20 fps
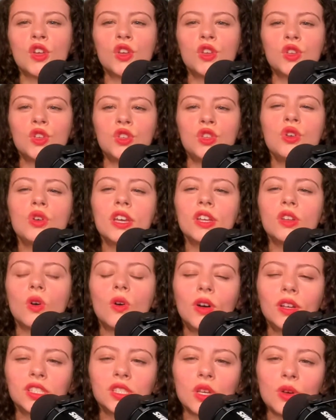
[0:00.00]
you can
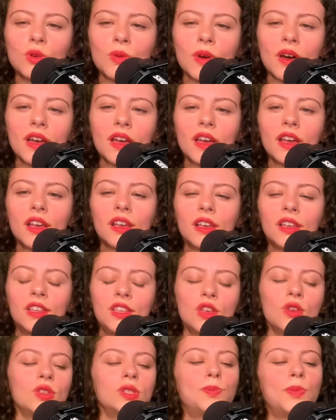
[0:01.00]
also
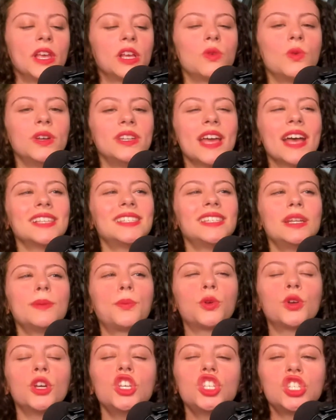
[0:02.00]
use Bitcoin as an
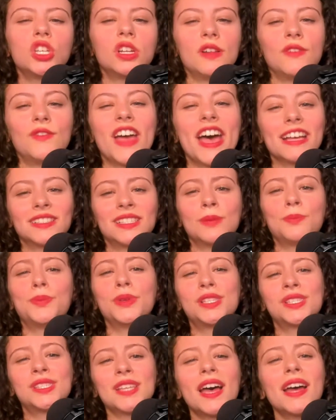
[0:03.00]
appreciative asset
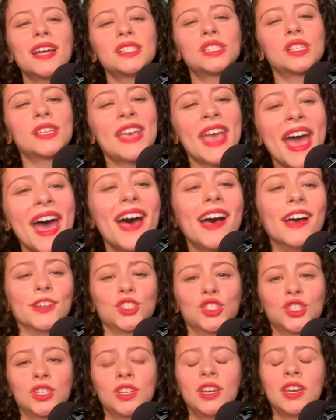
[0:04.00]
besides
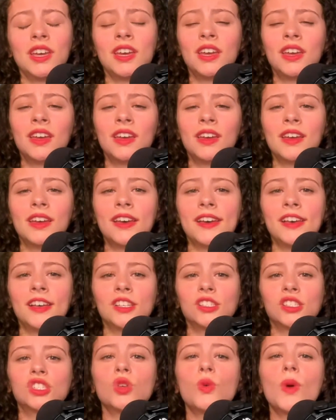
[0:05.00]
cash.
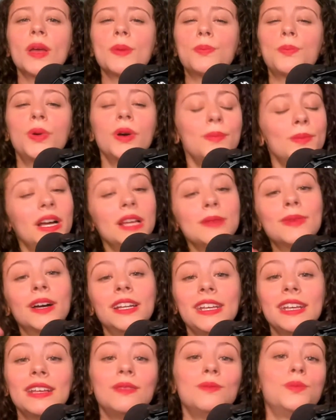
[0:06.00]
So I put my
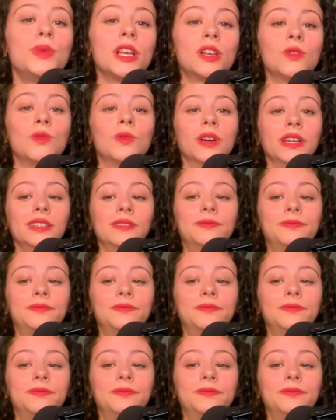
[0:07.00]
money in Bitcoin.